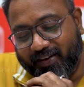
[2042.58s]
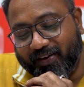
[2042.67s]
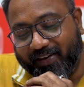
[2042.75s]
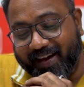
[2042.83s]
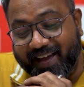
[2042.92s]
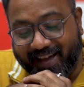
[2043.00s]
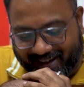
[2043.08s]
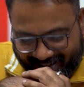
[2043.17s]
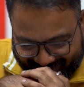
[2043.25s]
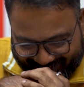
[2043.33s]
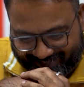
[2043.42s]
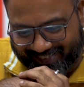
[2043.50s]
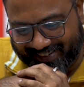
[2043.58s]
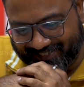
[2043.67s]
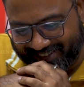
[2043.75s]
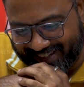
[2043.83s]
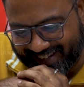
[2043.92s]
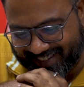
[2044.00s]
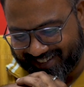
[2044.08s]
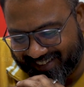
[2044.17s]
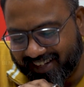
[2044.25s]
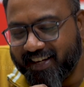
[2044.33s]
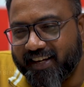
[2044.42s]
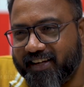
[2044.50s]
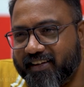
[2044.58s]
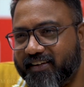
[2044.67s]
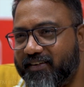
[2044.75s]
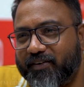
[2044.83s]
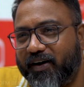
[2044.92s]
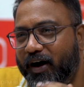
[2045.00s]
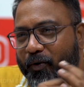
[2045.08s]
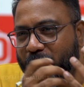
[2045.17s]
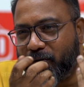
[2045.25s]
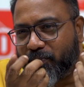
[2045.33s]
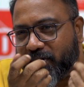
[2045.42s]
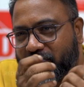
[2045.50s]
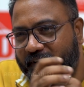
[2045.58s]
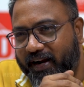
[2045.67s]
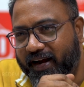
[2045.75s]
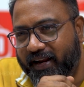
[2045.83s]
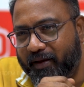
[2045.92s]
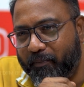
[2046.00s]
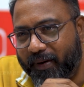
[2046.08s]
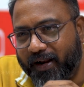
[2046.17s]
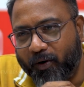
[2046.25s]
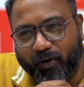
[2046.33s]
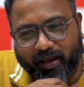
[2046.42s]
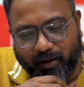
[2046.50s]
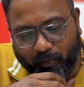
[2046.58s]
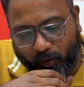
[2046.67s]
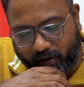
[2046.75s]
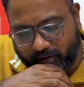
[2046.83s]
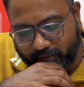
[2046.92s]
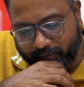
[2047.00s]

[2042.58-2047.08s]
Okay, wonderfully answered. How do you prefer writing, pen or keyboard?